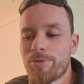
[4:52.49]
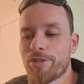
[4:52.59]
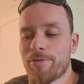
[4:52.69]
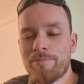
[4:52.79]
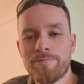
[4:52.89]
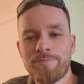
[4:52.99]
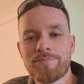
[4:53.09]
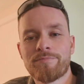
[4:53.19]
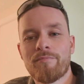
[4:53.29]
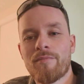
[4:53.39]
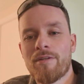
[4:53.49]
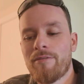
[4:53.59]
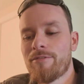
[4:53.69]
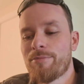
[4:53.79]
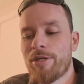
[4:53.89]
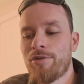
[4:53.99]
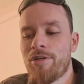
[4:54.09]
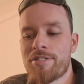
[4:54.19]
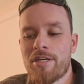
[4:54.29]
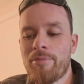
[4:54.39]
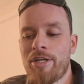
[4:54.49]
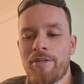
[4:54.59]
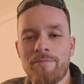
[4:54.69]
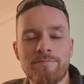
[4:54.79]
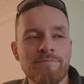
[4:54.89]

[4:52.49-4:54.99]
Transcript: pretty good. That's about all I say about it.